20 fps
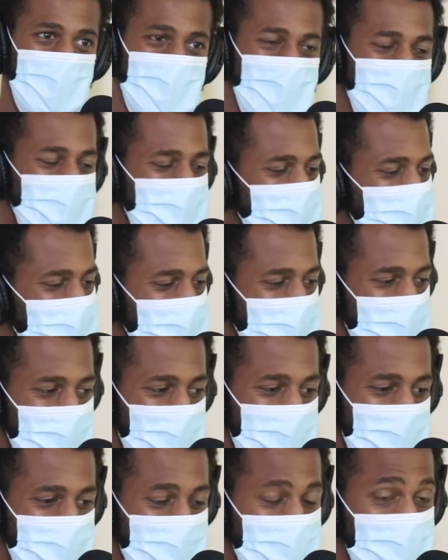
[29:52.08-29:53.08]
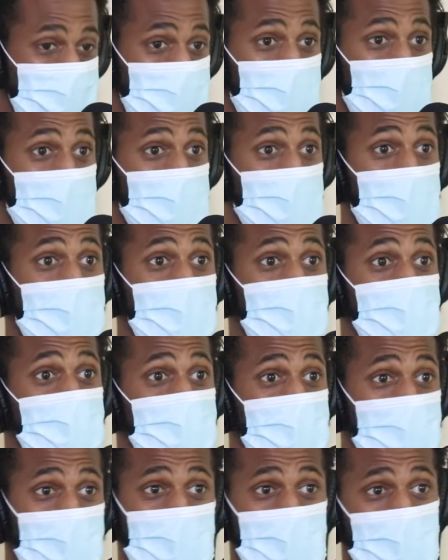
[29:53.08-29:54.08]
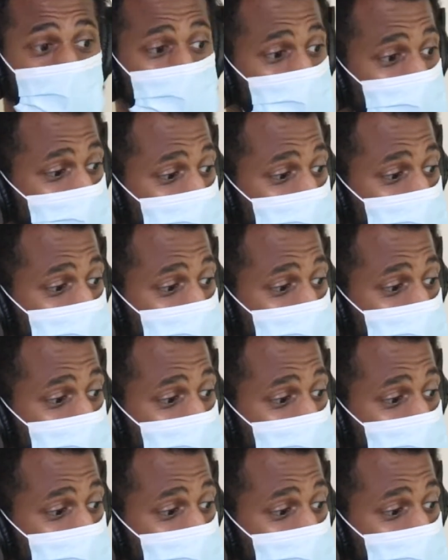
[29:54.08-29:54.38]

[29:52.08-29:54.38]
is all Allah. These are, at the end of the day,